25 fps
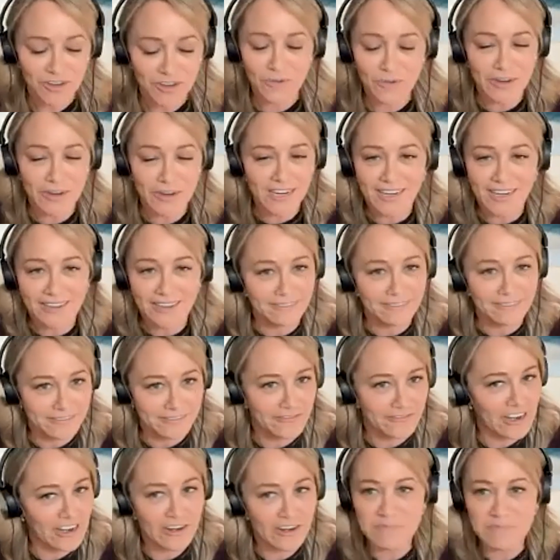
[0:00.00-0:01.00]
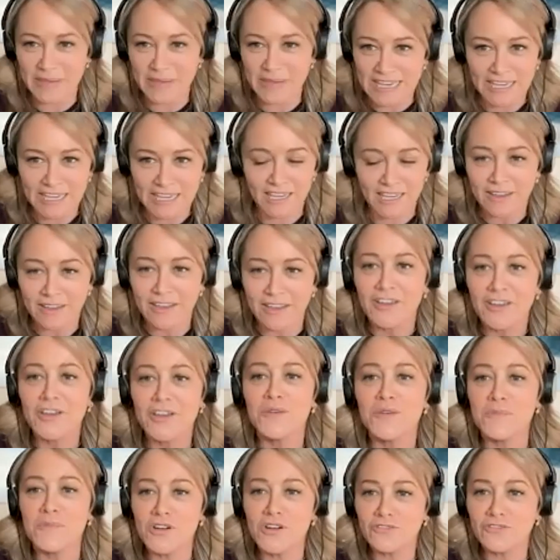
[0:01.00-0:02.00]
very B
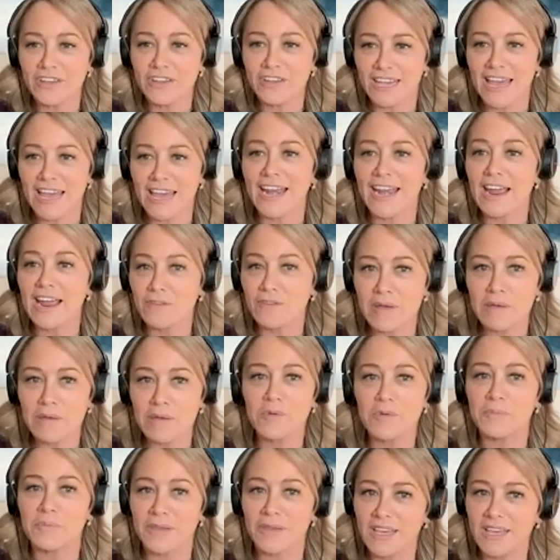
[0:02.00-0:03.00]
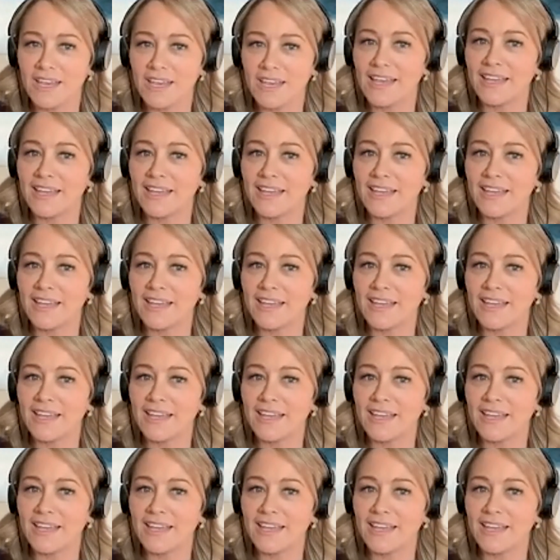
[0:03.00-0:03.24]
movie, and I remember being